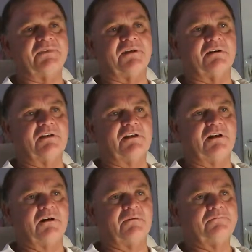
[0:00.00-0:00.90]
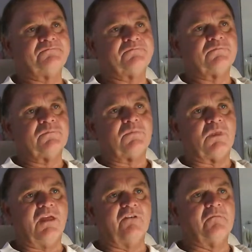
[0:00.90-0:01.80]
there.
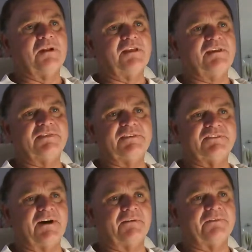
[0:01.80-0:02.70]
Everybody get this out